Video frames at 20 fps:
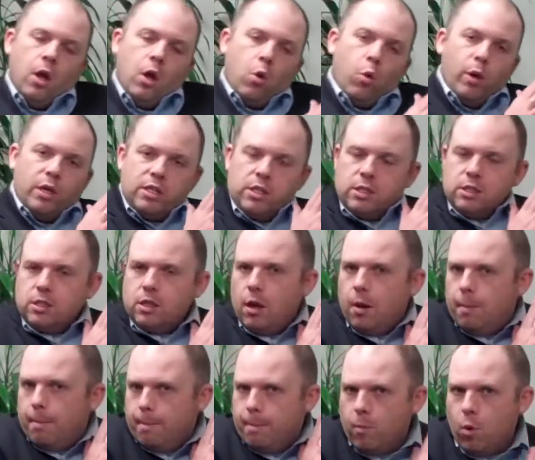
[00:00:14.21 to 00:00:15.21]
which is
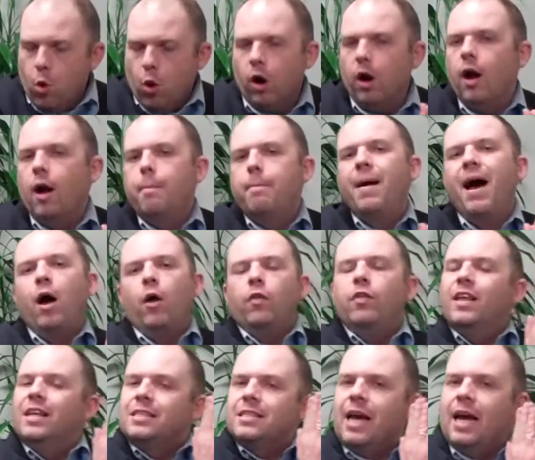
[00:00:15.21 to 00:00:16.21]
more
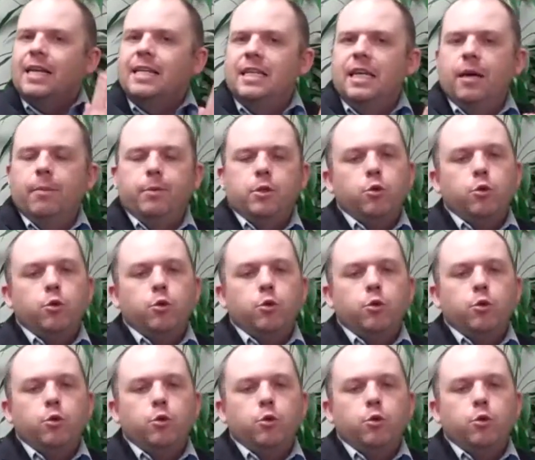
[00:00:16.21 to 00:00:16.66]
about this idea